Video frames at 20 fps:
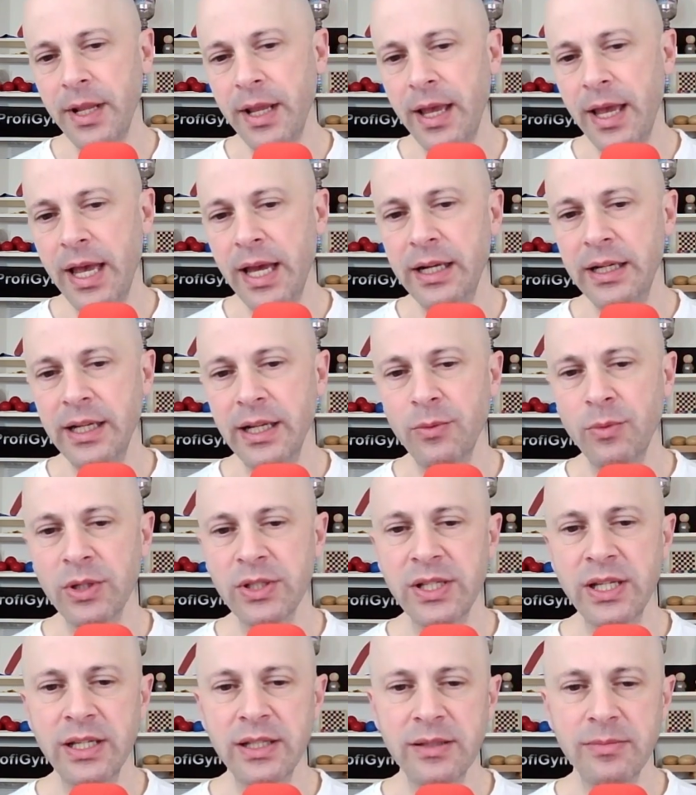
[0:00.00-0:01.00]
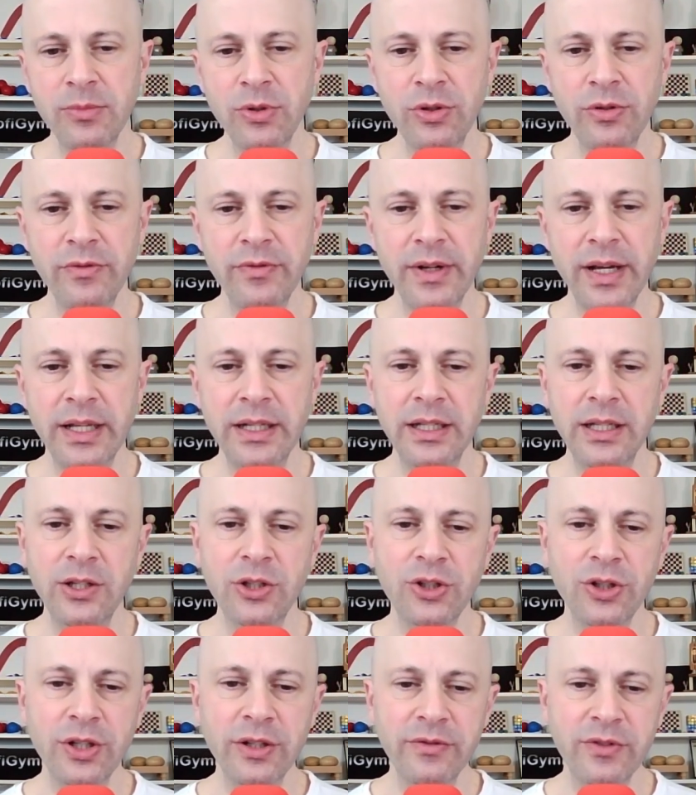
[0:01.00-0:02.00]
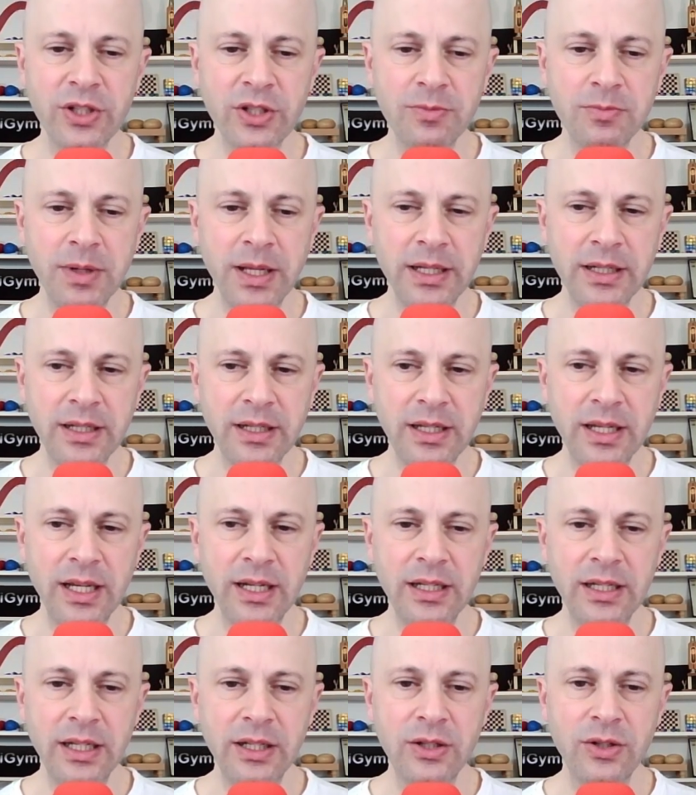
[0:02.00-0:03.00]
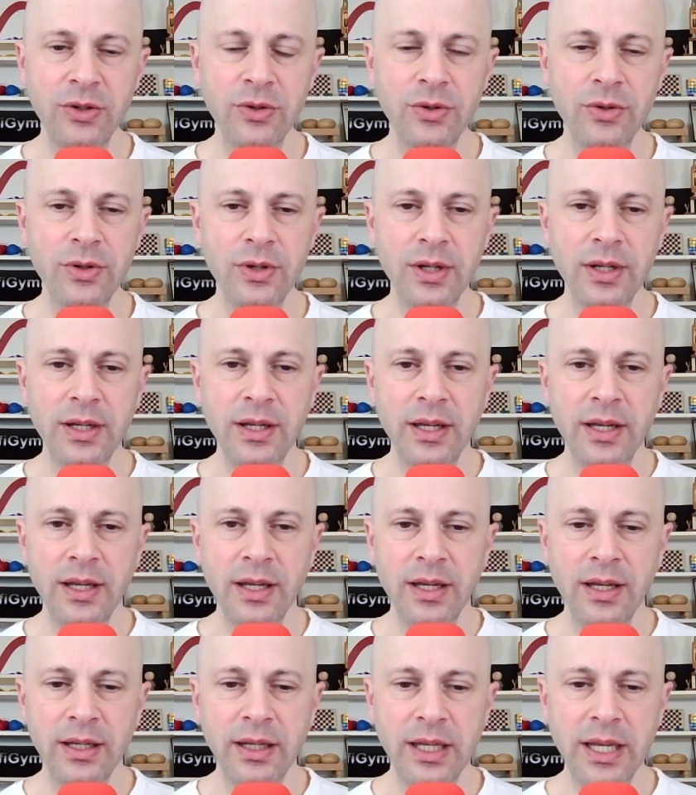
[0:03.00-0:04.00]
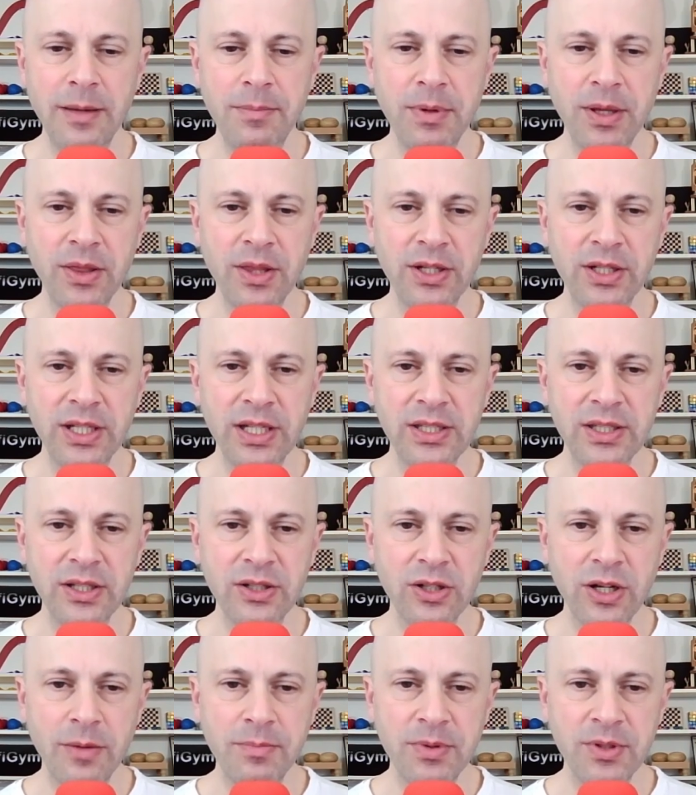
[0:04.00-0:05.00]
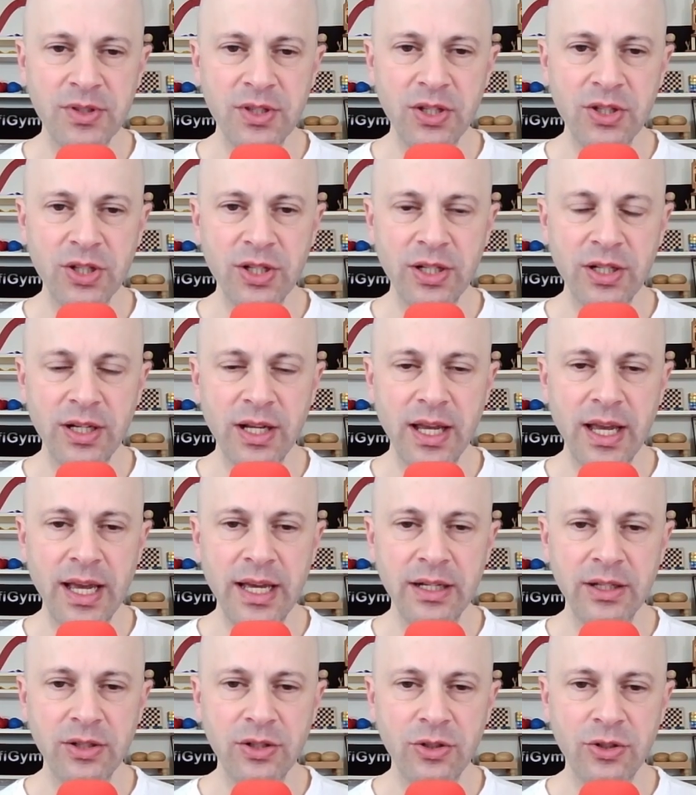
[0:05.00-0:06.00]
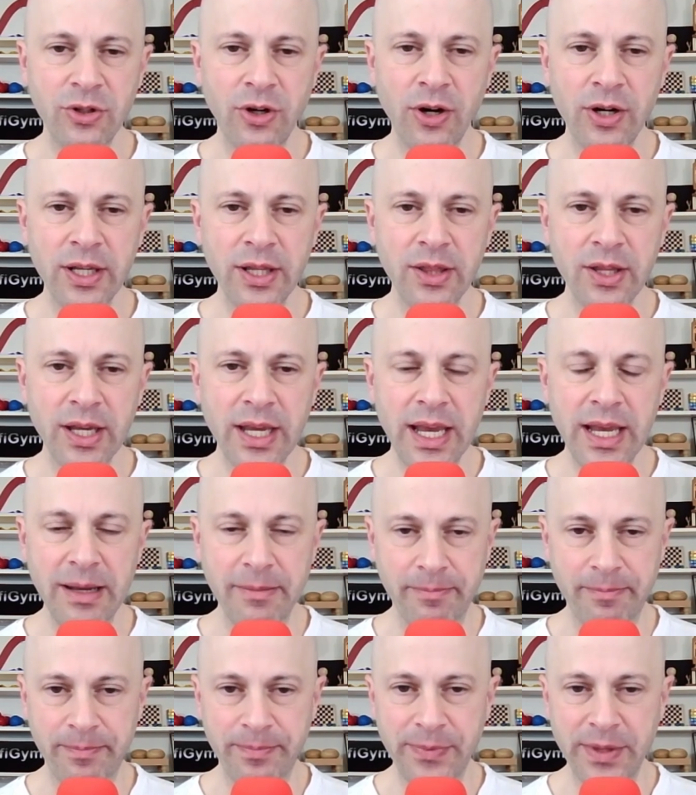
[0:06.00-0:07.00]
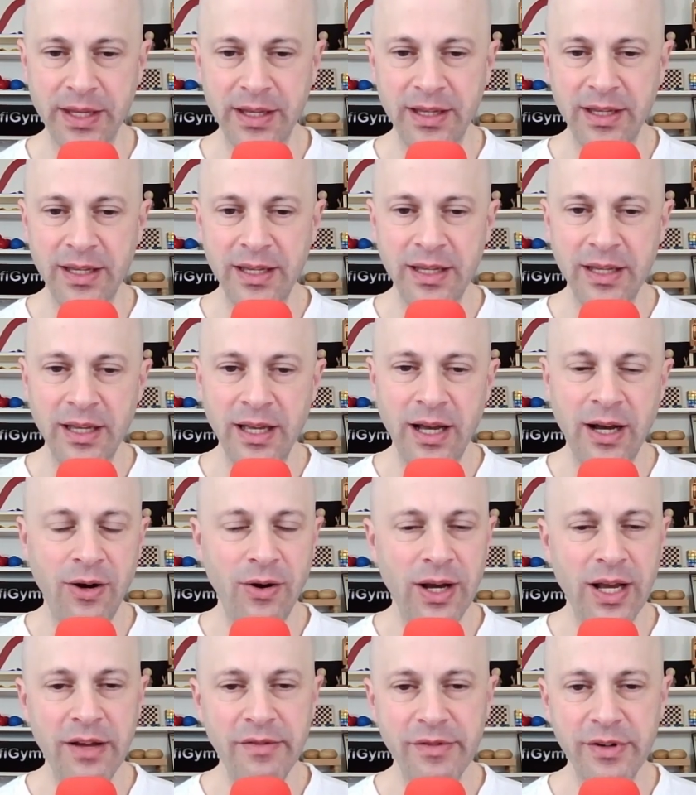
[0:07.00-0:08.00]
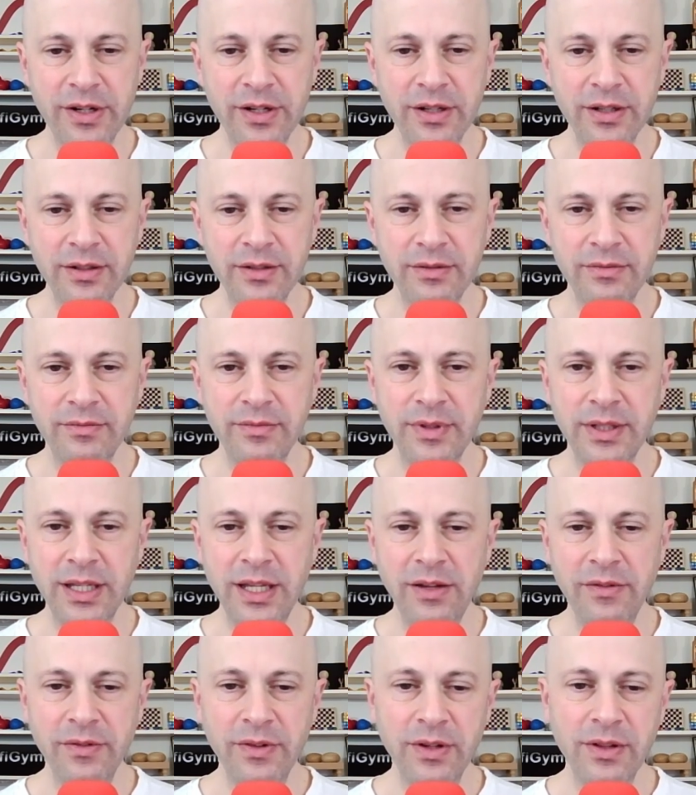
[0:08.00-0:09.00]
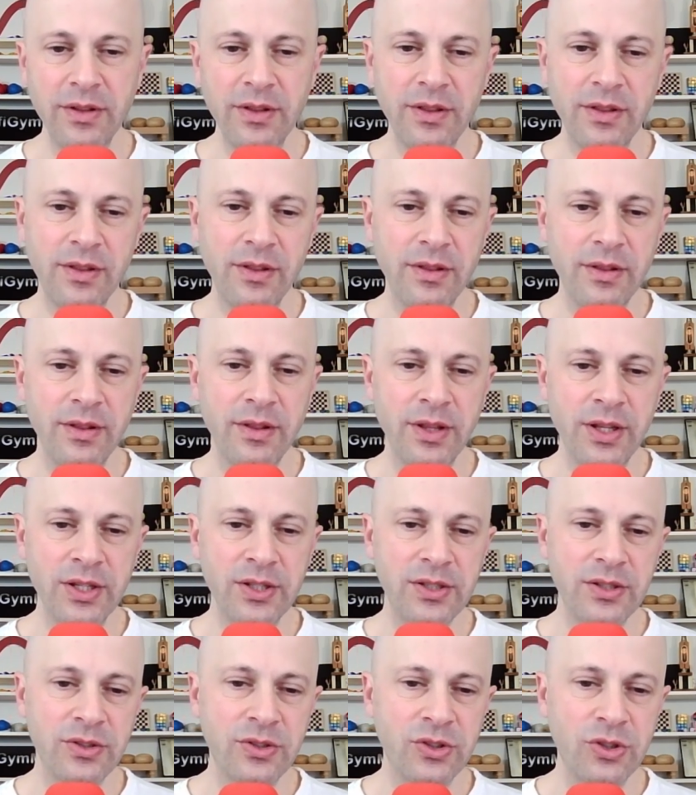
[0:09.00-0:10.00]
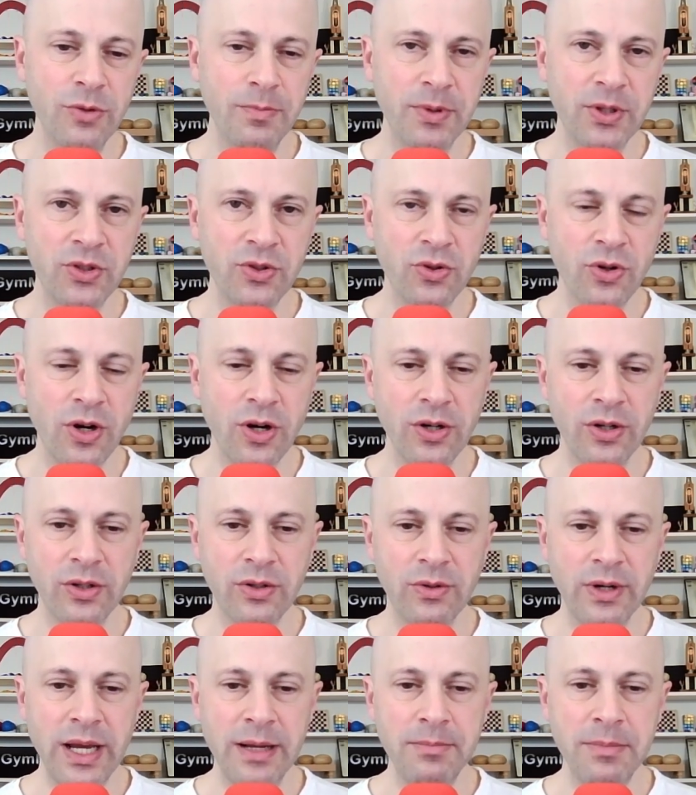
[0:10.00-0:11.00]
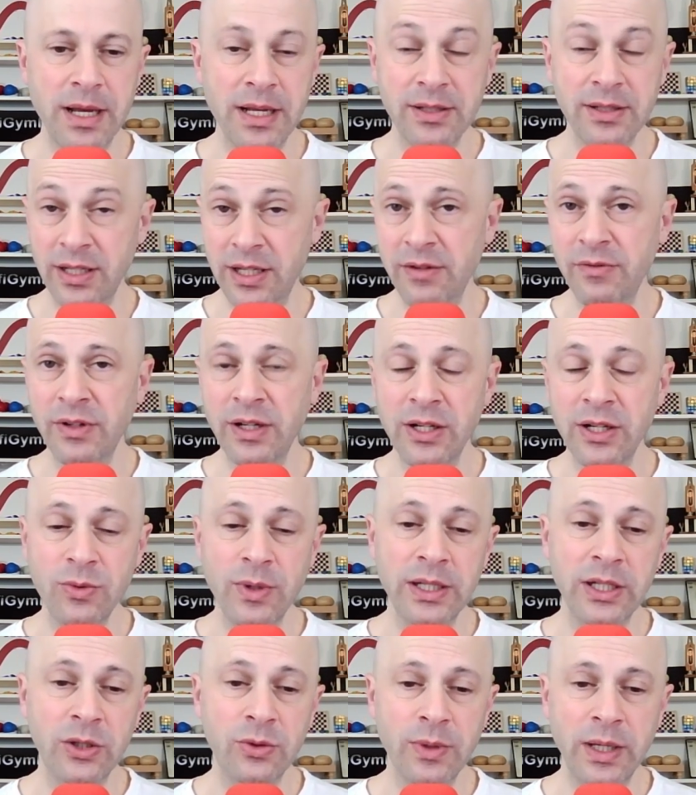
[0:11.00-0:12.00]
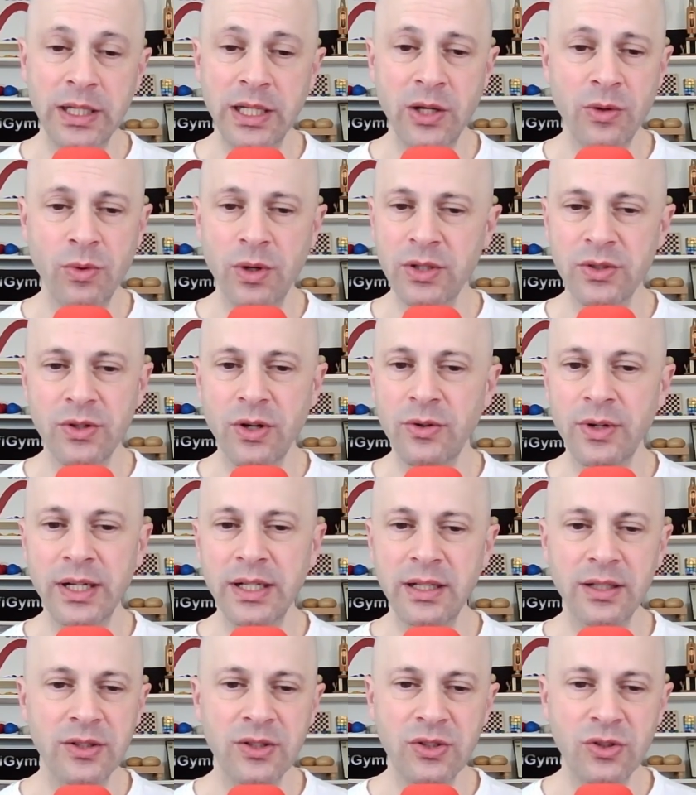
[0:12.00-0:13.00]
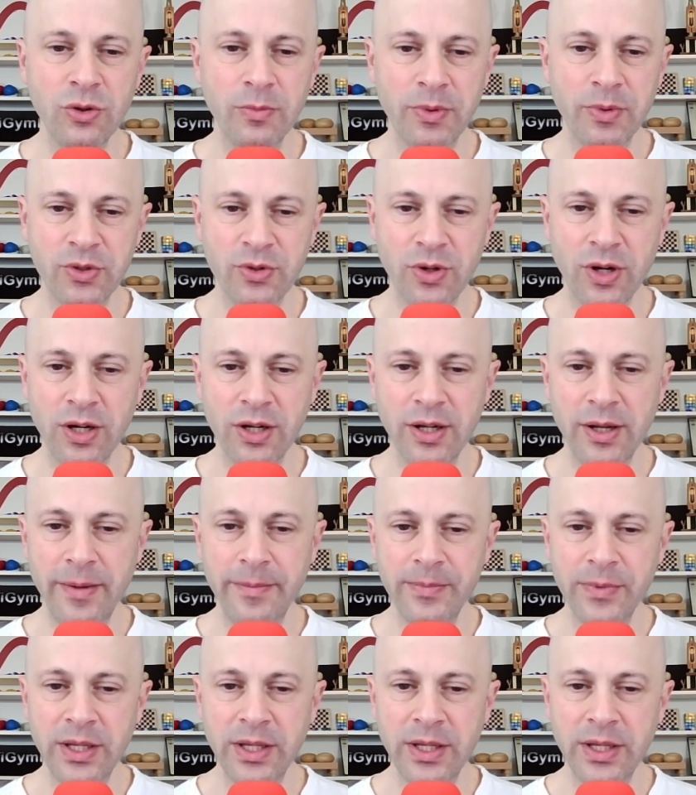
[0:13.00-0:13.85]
And it was his move, and he should have just played king d2, keeping the distant opposition and drawing the game. However, even this super strong grandmaster, even in 2020, was already super strong.